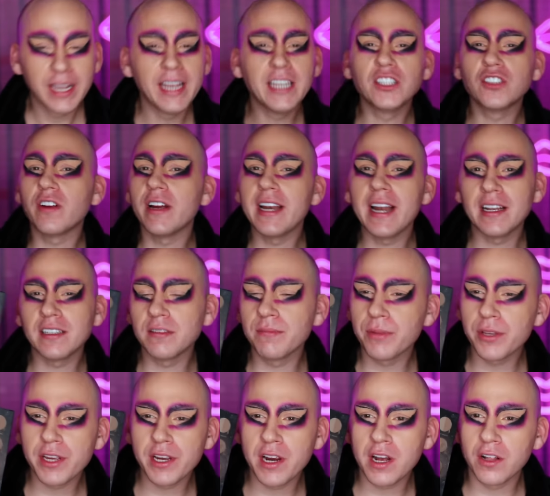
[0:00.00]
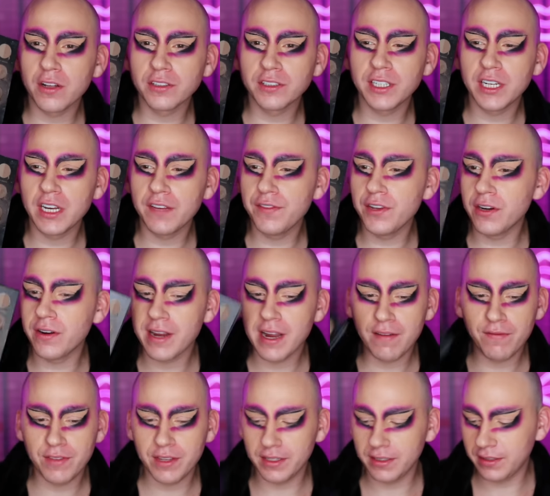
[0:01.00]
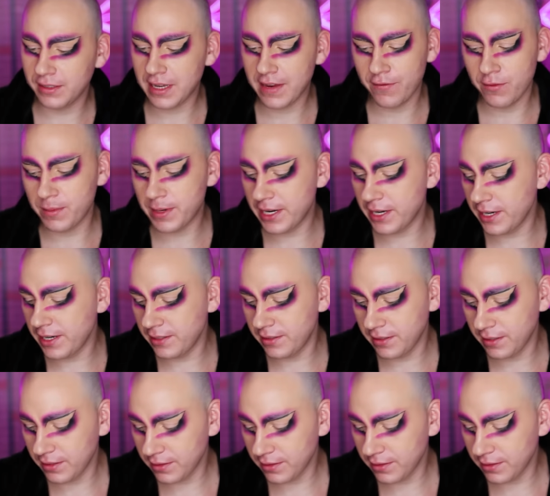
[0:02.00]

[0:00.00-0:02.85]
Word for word: It's great, it has a million colors in it. If you don't have this, everybody needs